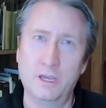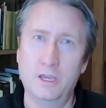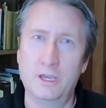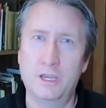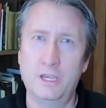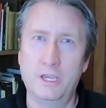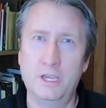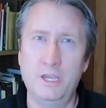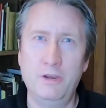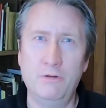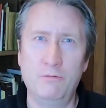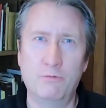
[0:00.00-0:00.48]

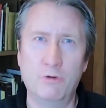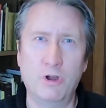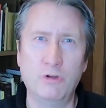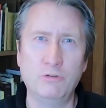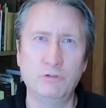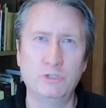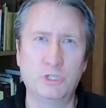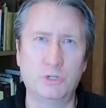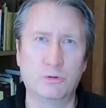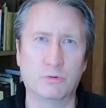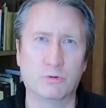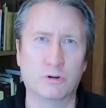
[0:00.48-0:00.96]
he
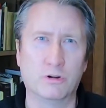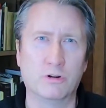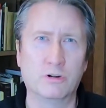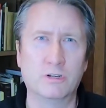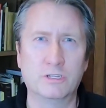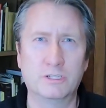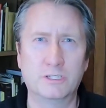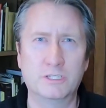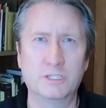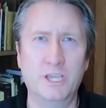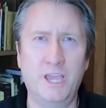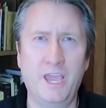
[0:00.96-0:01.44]
wrote to her
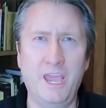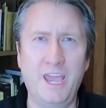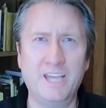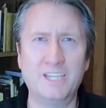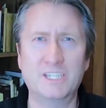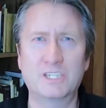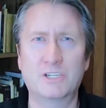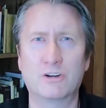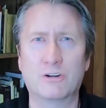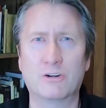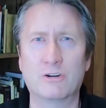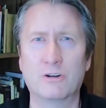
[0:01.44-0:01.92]
to
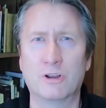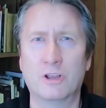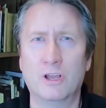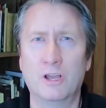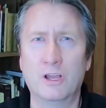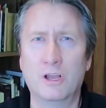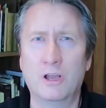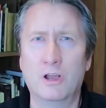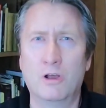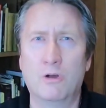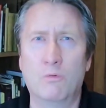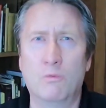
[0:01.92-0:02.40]
ask her,
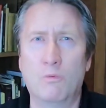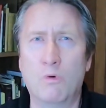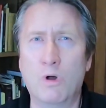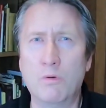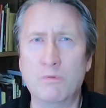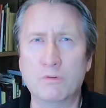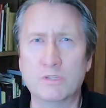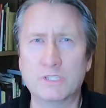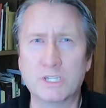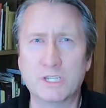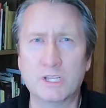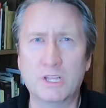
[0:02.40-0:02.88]

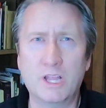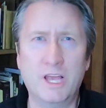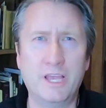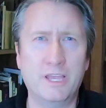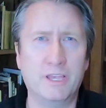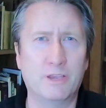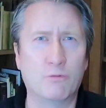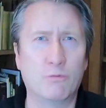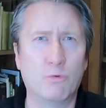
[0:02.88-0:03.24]
what was he like?